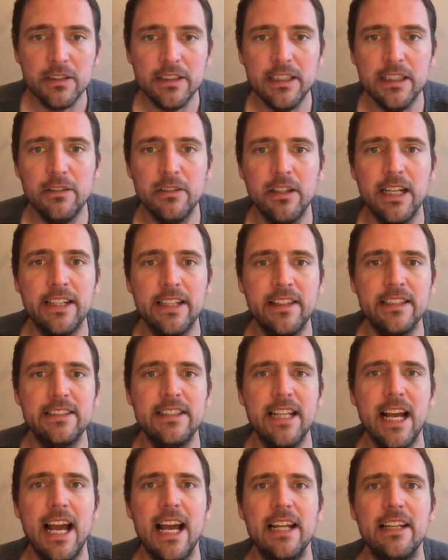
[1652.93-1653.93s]
Like the
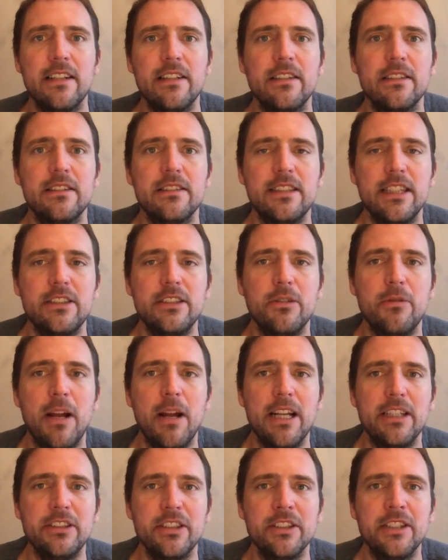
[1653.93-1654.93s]
debt
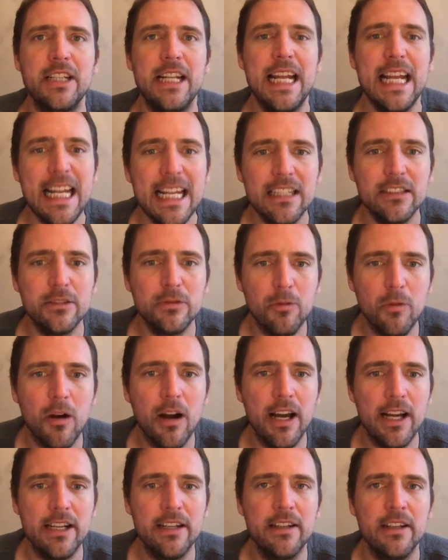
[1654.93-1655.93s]
situation is
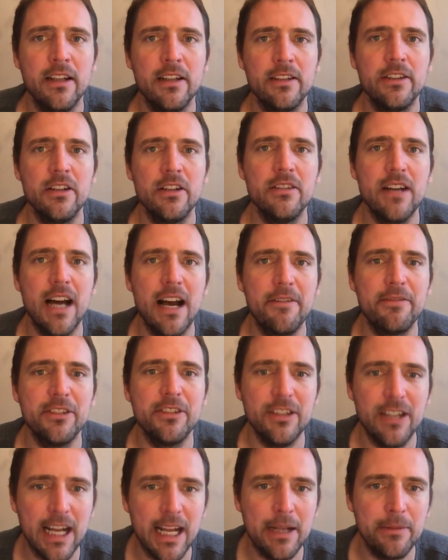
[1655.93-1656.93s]
what the left
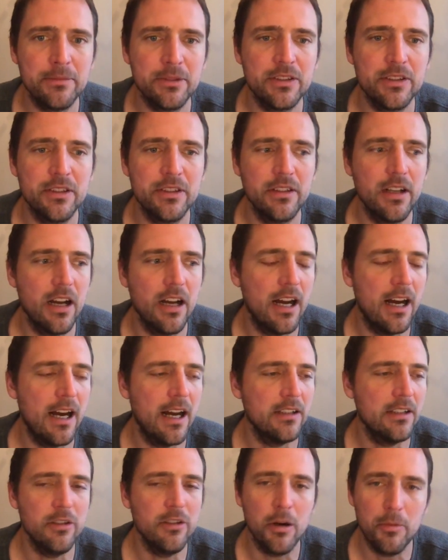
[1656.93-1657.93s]
claims
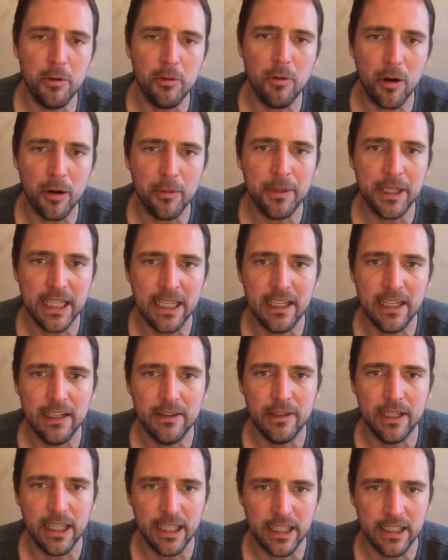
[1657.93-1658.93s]
uh, global warming
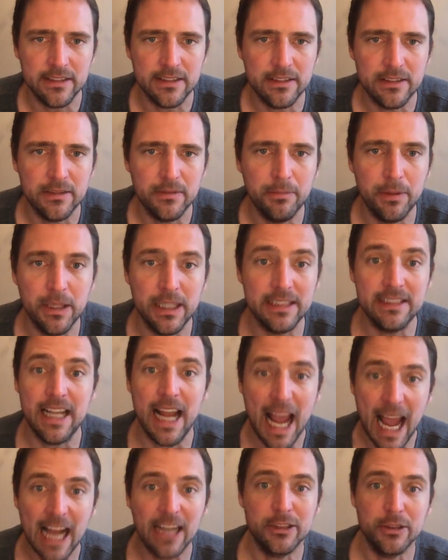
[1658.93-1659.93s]
is, but it's
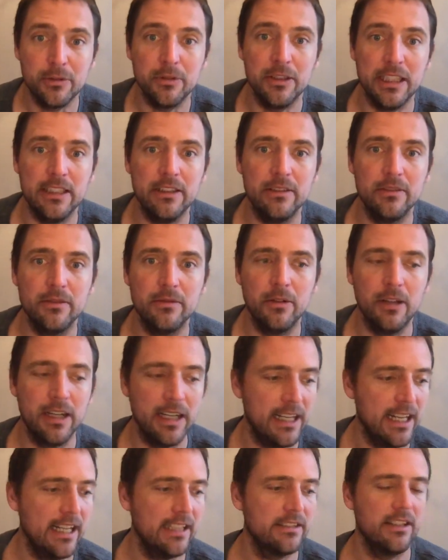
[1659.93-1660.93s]
actually what
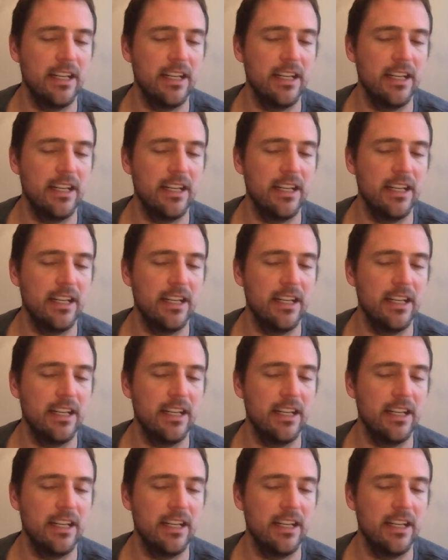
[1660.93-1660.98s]
it is.